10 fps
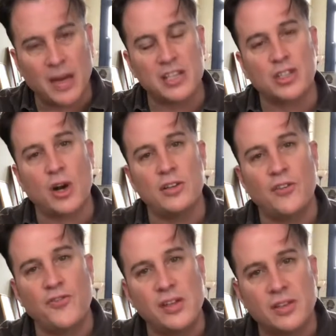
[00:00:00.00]
But I started
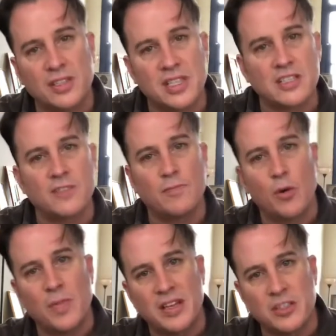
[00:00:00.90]
to feel a sense of
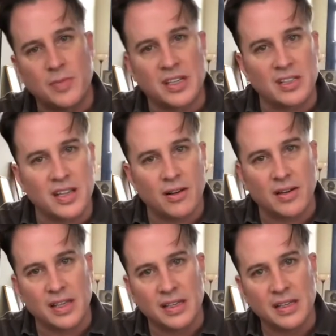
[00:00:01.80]
momentum and
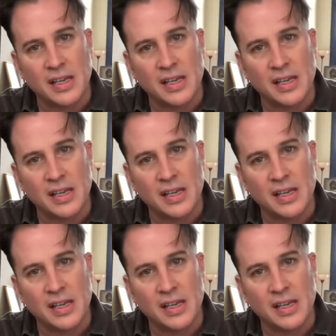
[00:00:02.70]
clarity.